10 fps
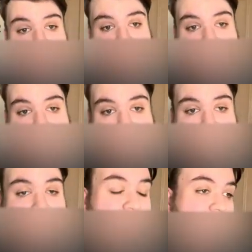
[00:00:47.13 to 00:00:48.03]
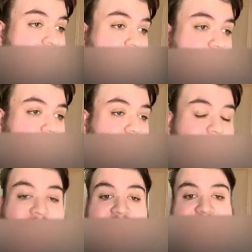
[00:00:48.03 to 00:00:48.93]
of that,
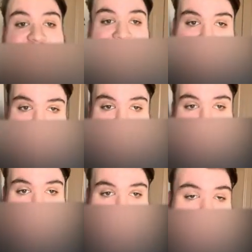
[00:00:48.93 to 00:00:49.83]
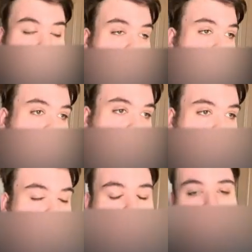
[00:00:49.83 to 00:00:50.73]
YouTube has advised me to
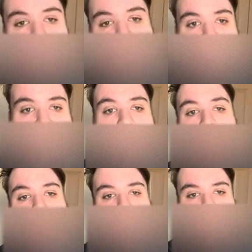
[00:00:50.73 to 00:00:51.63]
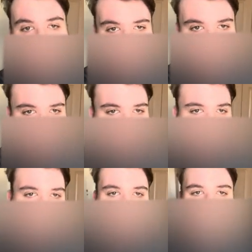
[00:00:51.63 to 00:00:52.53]
scripted. turn off all my comments
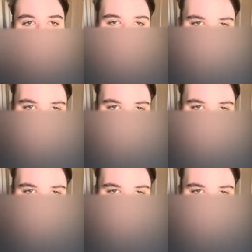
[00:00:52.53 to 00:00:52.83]
to all my